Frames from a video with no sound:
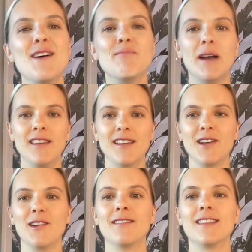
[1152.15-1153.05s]
But,
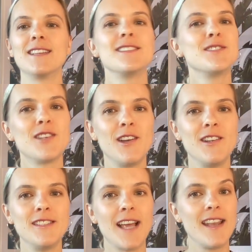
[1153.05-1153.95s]
lessons
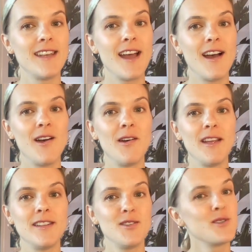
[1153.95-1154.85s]
learned. And now
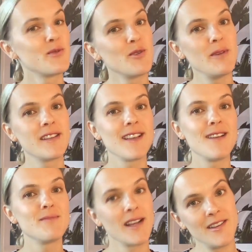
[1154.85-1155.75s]
it's useful because
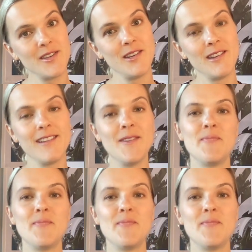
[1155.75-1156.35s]
I'm telling you